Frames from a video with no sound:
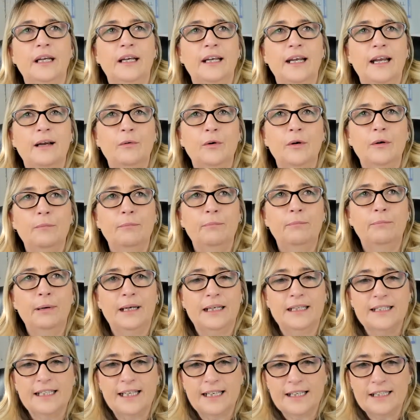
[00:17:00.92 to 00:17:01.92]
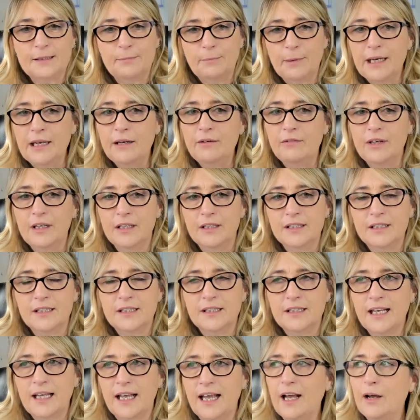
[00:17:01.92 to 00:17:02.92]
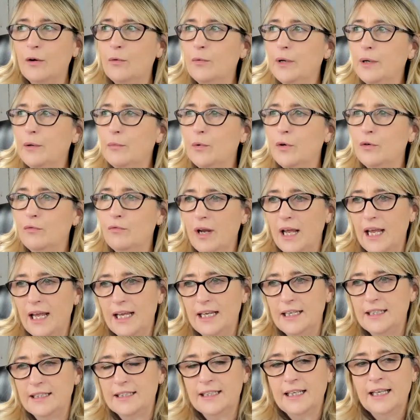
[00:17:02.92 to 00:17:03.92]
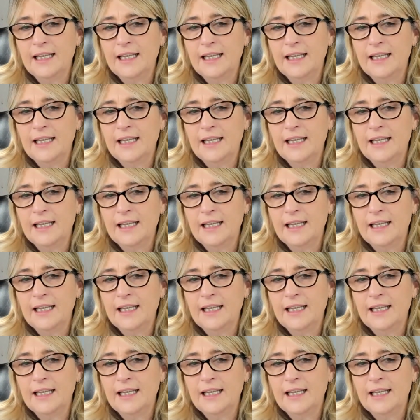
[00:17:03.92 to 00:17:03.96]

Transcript: our past experience, how we were raised,